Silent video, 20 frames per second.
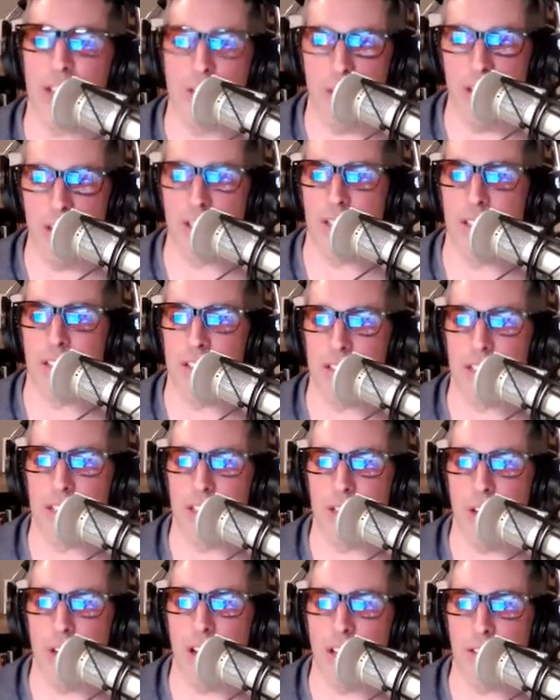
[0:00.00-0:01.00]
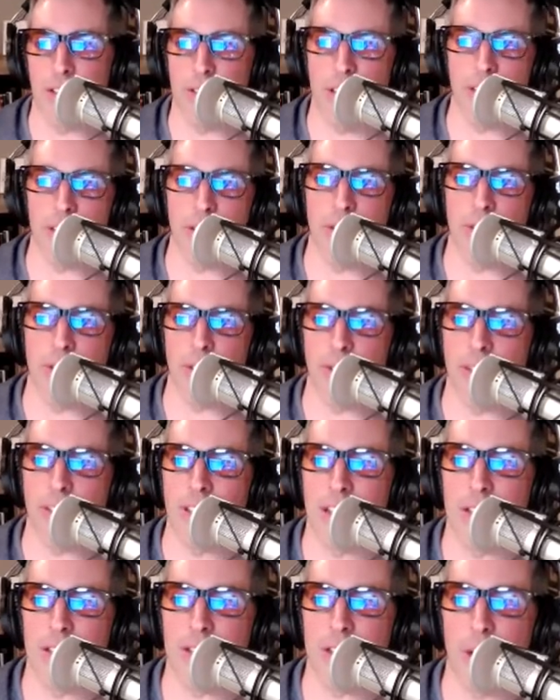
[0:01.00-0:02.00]
residency training in two thousand
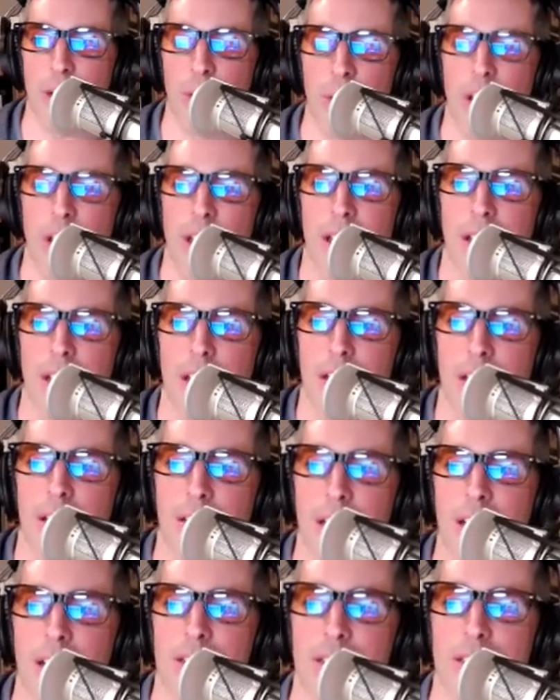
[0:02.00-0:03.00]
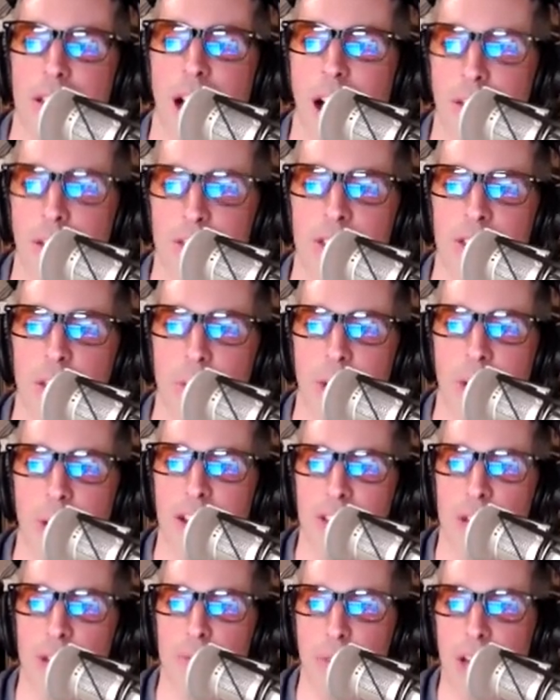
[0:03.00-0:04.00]
thirteen. So yes, obviously we're
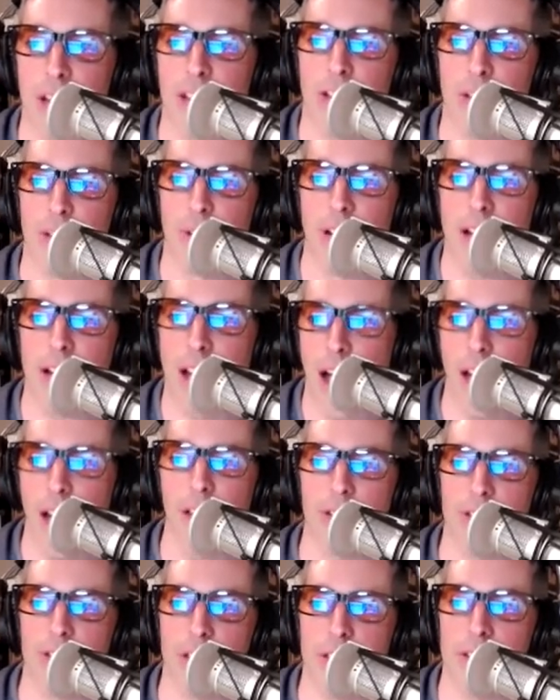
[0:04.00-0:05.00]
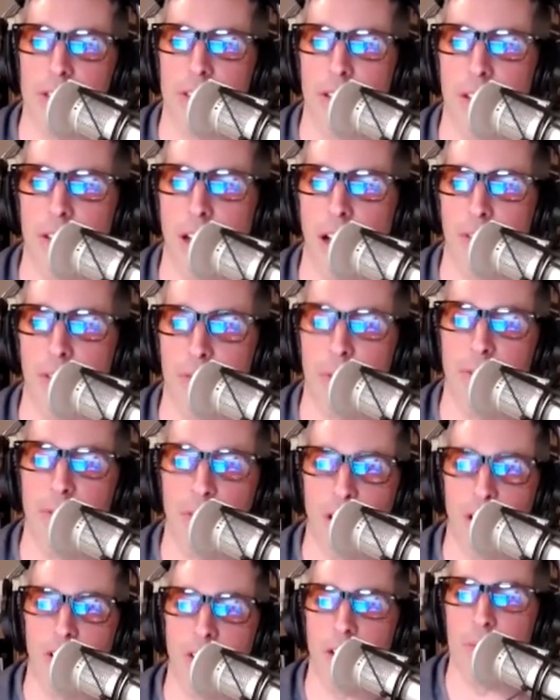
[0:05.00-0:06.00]
actually bringing you an oncologist uh, from a
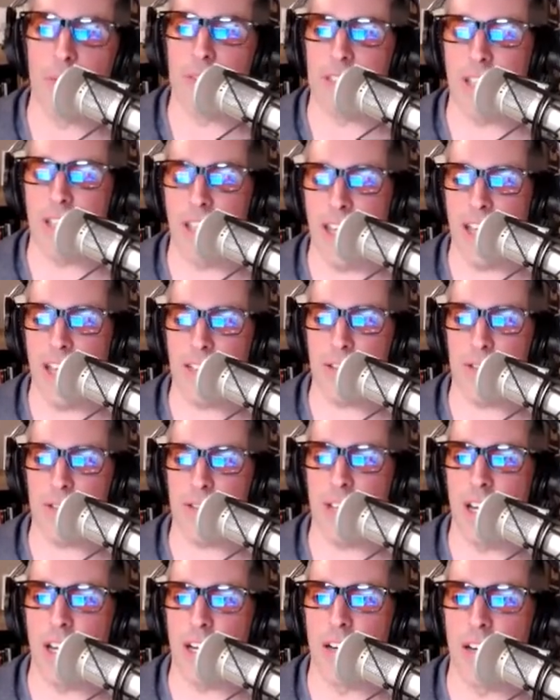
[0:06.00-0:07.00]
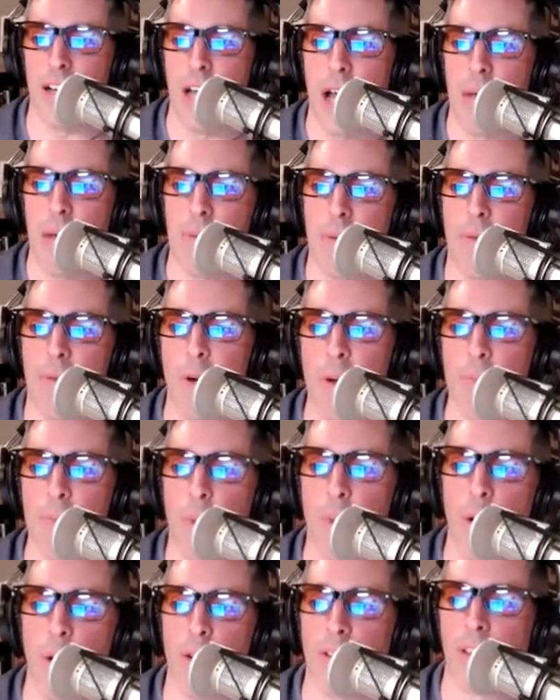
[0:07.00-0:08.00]
very, very busy cancer center. But more
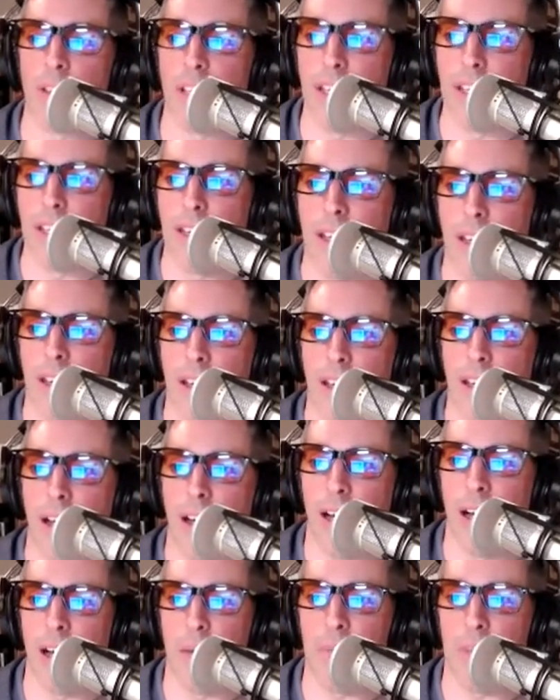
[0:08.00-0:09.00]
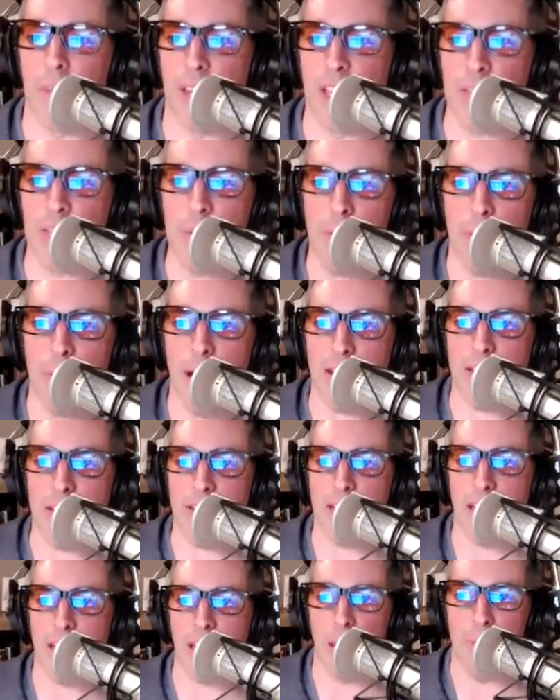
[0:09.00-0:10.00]
importantly, um, he's been
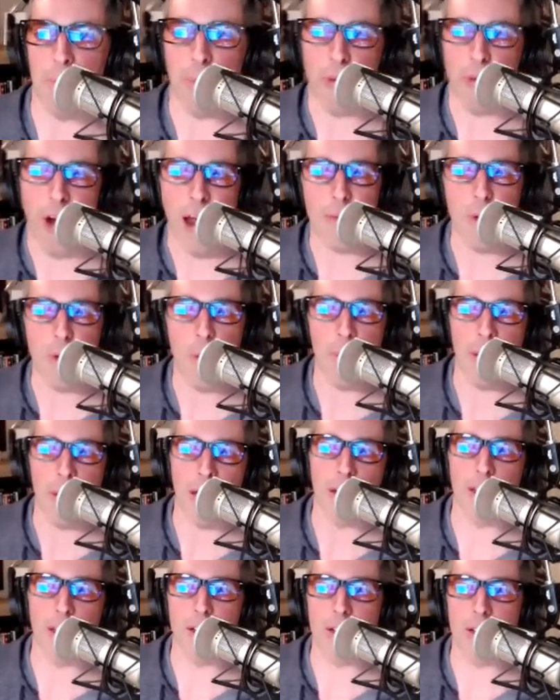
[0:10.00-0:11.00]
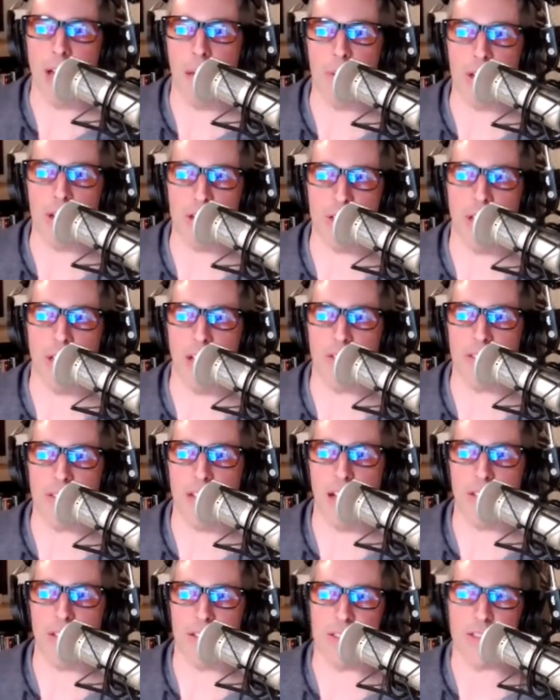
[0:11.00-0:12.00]
practicing like a primal paleo combination
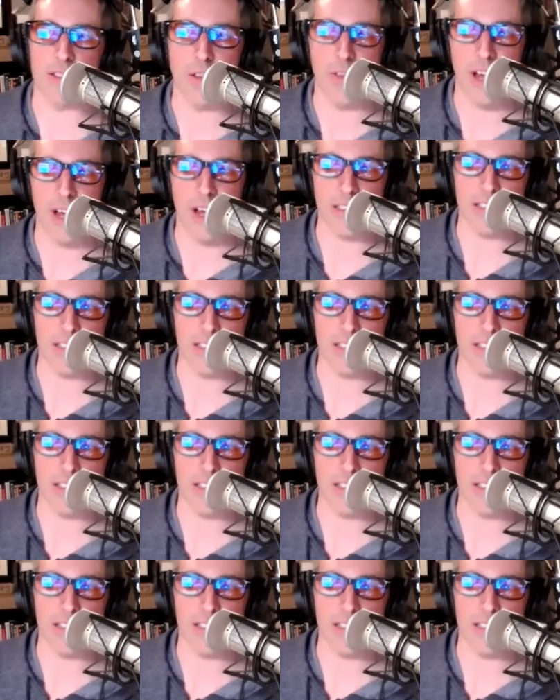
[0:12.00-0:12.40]
lifestyle since two thousand